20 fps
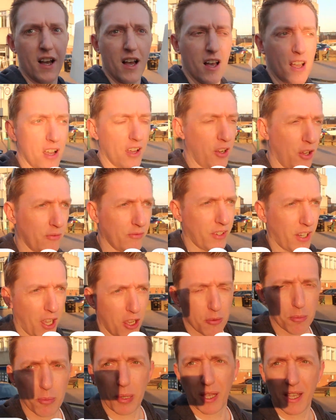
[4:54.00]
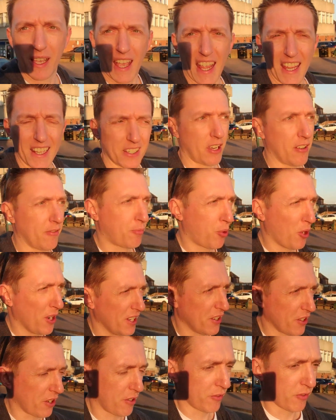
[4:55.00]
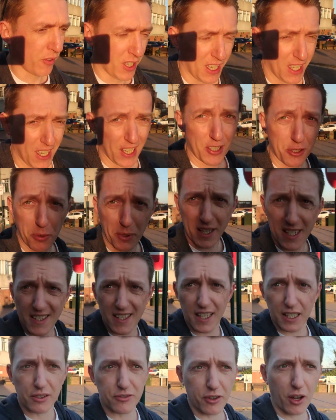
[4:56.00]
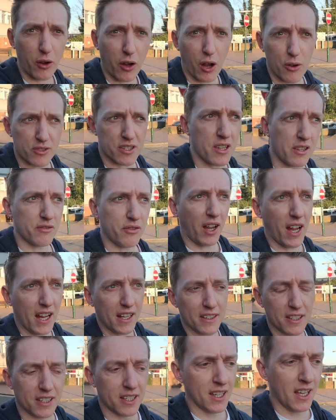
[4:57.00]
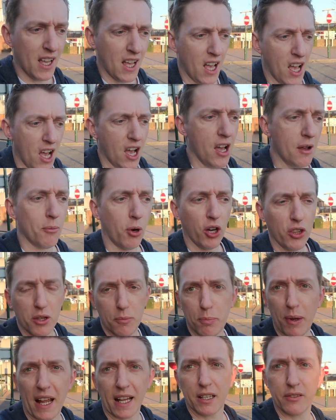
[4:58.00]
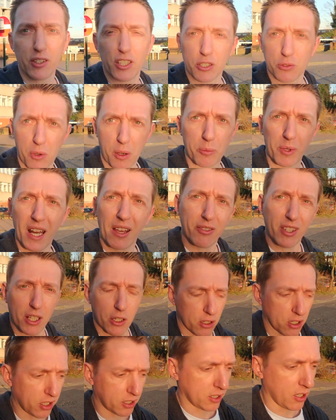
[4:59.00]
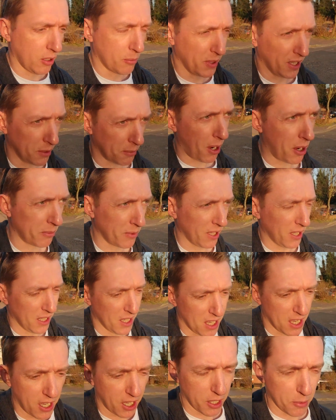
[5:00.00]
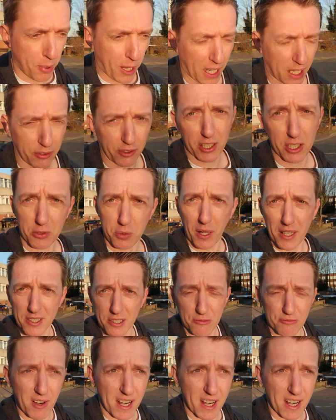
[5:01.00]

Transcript: an envelope and I've printed off 26 photos of the van. On the back of each one, we'll have a little look at them in a moment. On the back of each one's a